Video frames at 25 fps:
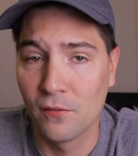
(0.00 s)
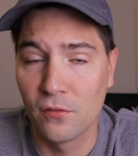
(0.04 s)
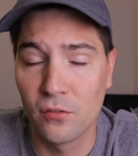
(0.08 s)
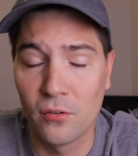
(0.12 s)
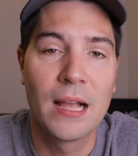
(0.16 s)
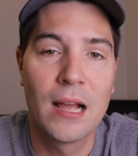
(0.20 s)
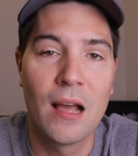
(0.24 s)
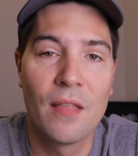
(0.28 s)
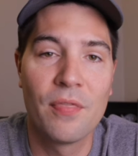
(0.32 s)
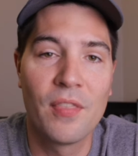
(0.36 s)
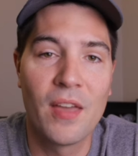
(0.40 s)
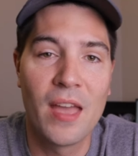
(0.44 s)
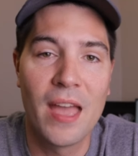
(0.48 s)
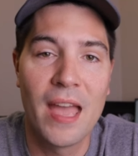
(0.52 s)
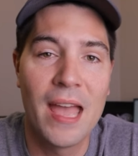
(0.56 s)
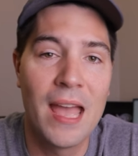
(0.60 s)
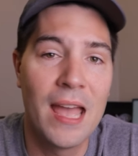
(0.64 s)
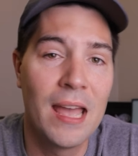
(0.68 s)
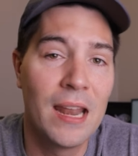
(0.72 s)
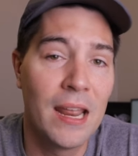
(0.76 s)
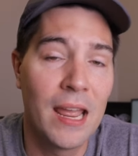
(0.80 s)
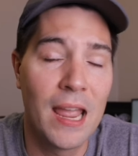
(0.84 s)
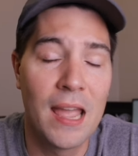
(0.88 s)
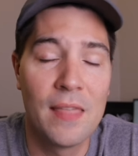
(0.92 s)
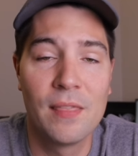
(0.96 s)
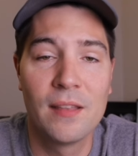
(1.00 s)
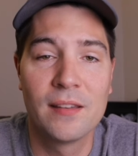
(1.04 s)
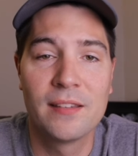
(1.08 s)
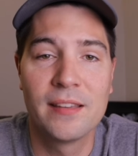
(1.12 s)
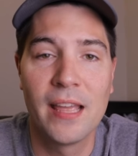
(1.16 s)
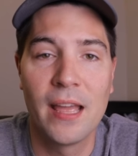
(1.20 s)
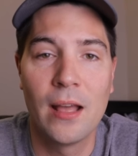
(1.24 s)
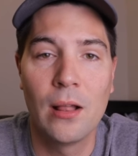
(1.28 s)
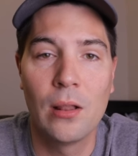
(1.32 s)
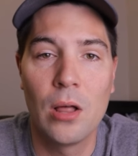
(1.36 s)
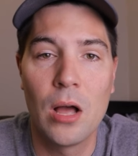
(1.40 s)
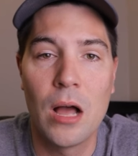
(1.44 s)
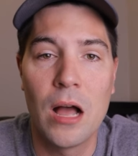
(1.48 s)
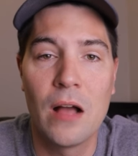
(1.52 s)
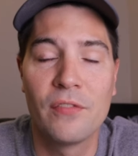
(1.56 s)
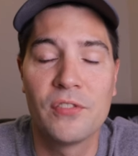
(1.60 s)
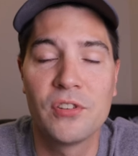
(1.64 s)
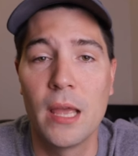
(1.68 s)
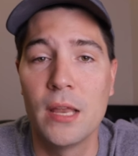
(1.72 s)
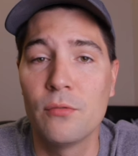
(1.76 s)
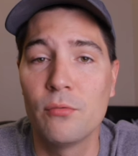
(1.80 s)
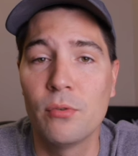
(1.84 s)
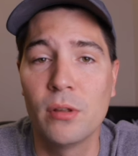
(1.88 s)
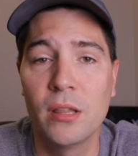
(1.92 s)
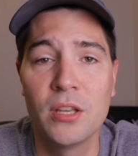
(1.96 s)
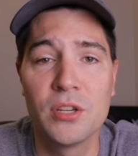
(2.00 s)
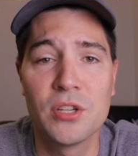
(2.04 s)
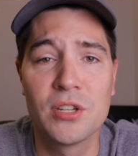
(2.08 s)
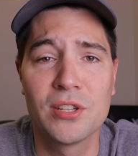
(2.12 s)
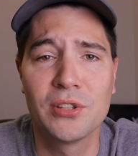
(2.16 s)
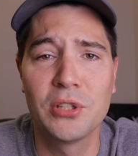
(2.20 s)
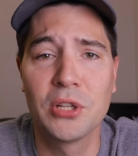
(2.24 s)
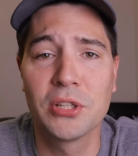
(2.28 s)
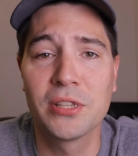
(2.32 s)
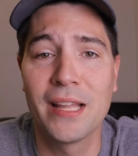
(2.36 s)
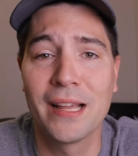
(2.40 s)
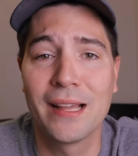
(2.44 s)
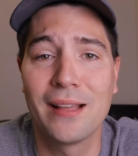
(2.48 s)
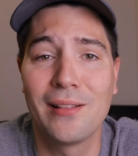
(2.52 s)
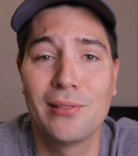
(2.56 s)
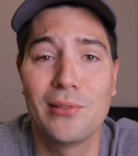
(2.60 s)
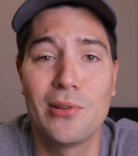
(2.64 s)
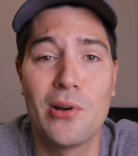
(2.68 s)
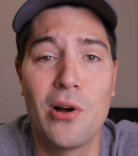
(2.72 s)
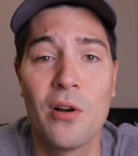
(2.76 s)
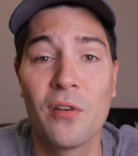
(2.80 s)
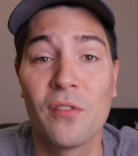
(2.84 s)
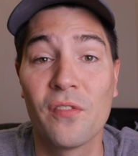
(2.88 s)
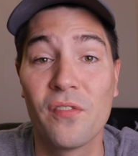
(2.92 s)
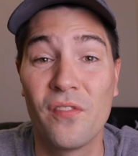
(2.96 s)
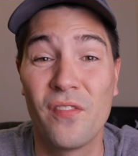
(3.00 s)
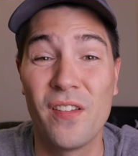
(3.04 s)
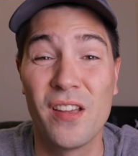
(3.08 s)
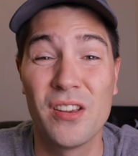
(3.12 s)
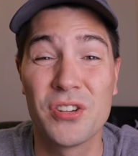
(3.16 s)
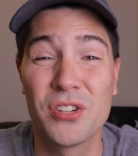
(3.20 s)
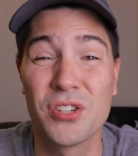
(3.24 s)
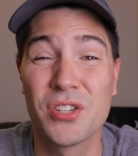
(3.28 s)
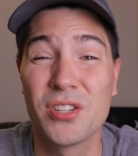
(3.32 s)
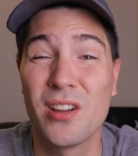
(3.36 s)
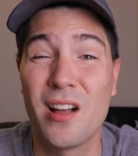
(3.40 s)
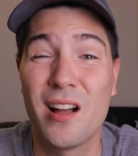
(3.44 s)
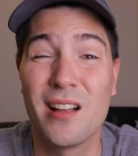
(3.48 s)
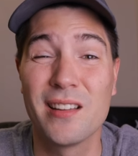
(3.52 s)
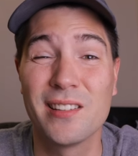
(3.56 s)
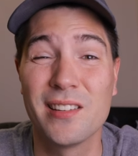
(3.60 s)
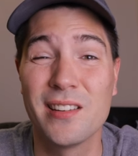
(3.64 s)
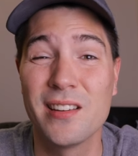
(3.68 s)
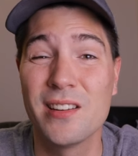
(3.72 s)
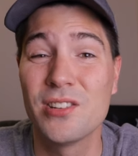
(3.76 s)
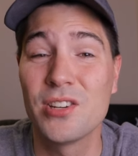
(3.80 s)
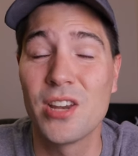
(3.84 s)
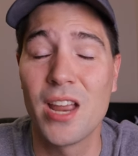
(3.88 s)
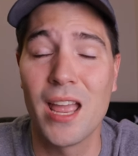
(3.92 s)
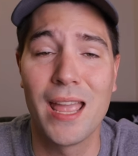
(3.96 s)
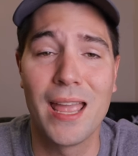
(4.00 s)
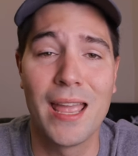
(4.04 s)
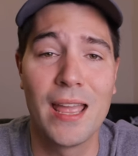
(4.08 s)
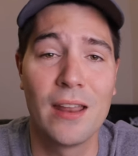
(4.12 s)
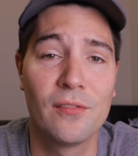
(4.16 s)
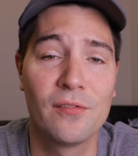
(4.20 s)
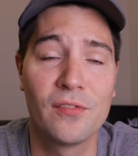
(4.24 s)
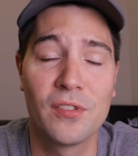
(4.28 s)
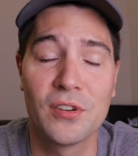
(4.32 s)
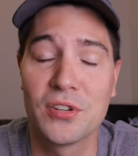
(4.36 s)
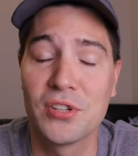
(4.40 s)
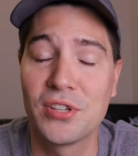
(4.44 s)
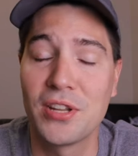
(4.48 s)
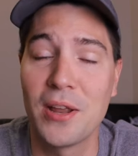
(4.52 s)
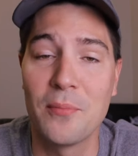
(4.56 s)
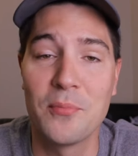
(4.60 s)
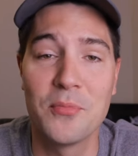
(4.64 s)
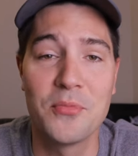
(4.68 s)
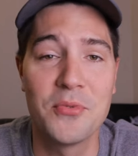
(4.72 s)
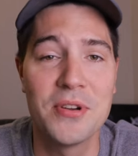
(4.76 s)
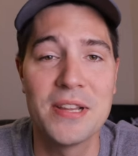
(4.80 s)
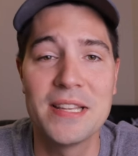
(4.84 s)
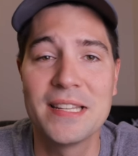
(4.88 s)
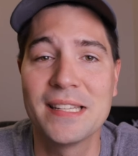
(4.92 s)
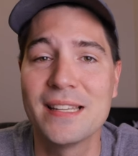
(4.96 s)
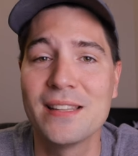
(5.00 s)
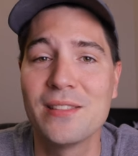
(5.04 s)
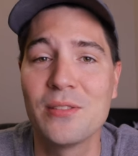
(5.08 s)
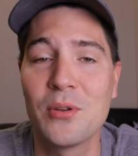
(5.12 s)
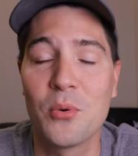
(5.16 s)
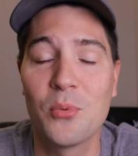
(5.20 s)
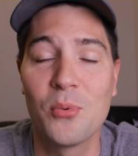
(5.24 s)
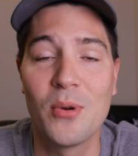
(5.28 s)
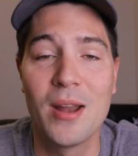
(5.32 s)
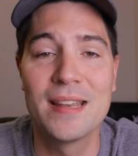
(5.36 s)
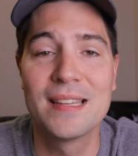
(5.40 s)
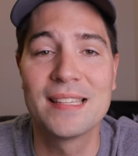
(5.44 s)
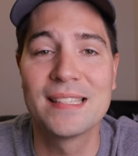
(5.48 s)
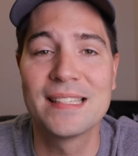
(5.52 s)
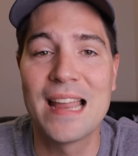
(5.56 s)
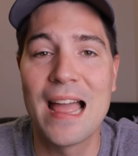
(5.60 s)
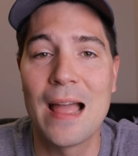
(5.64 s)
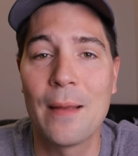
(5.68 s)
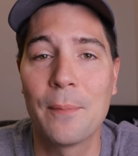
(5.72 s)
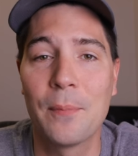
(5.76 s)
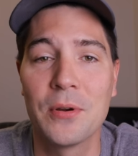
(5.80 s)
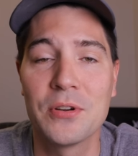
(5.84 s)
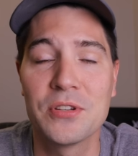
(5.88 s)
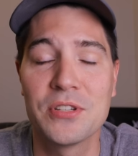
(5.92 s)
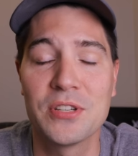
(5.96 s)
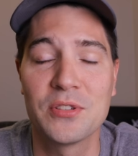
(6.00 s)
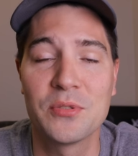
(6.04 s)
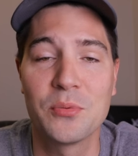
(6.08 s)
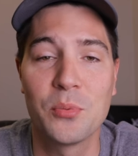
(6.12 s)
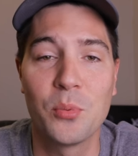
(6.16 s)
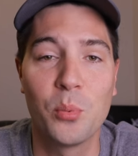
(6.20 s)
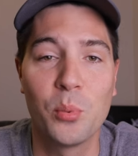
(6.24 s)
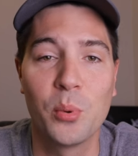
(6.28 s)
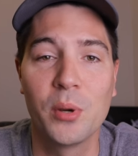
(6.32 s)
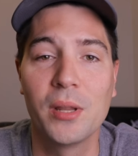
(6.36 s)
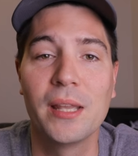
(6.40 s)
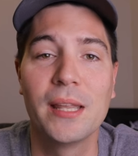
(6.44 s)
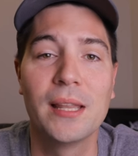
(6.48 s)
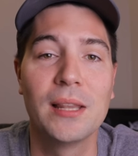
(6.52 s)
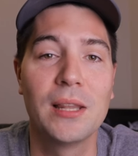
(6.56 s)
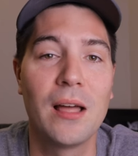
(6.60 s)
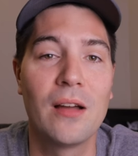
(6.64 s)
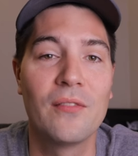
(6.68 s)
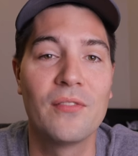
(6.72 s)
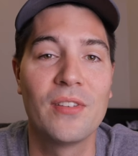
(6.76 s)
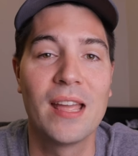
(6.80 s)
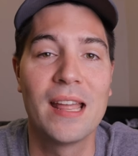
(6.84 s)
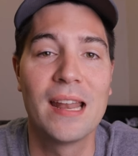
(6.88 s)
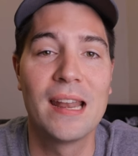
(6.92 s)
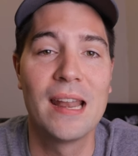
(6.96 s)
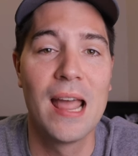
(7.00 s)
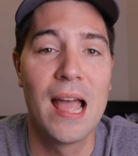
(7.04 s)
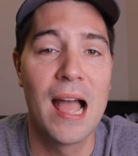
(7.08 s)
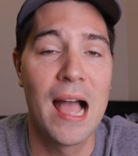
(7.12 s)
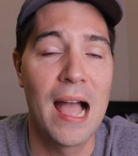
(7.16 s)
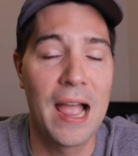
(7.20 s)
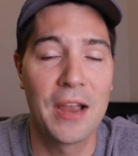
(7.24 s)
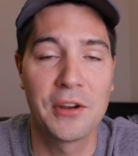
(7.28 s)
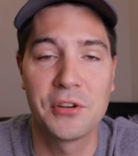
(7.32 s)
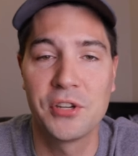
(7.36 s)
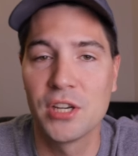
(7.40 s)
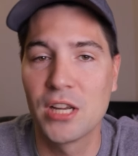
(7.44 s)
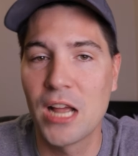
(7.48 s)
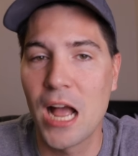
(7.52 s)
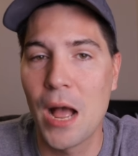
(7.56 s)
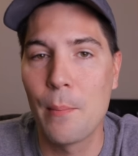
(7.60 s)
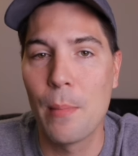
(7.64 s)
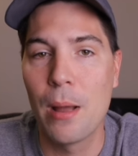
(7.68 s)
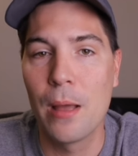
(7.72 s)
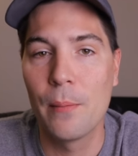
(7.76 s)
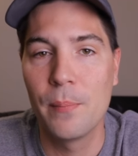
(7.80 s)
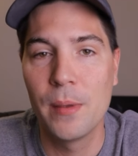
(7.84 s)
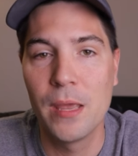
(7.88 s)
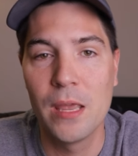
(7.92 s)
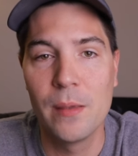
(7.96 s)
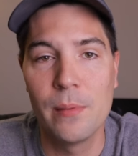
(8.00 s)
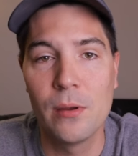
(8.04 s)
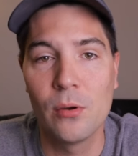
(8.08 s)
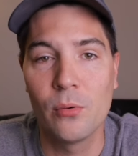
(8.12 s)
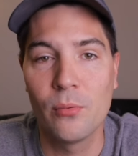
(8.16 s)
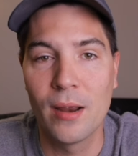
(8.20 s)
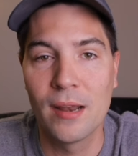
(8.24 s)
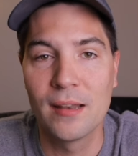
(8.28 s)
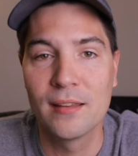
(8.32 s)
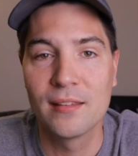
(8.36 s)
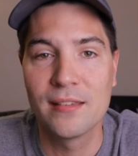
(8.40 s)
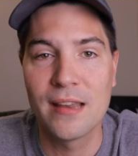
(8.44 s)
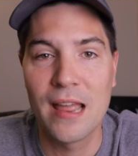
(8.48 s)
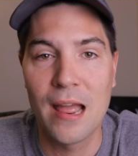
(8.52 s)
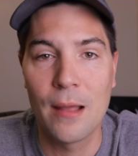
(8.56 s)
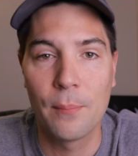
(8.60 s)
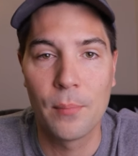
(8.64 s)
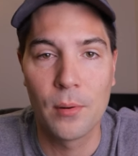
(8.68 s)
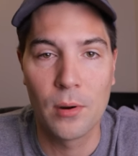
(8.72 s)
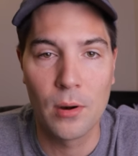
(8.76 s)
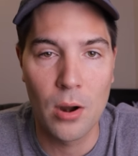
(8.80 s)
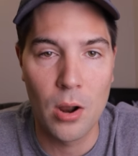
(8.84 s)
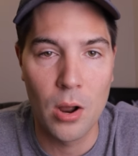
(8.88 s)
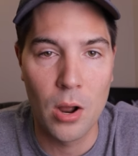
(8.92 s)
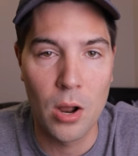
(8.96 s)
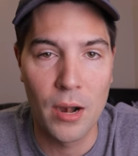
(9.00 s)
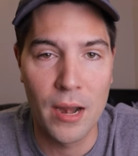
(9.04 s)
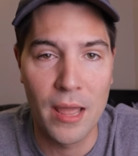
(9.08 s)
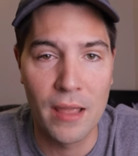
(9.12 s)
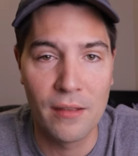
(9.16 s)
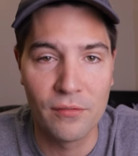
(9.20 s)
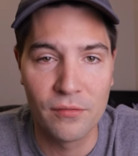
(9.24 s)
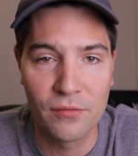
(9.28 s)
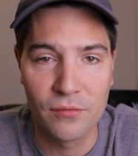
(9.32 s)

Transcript: I cut the head and the tail off. It really just looked like a long fish sausage, and for some reason the red snapper just really loved it. I actually caught my P B red snapper on a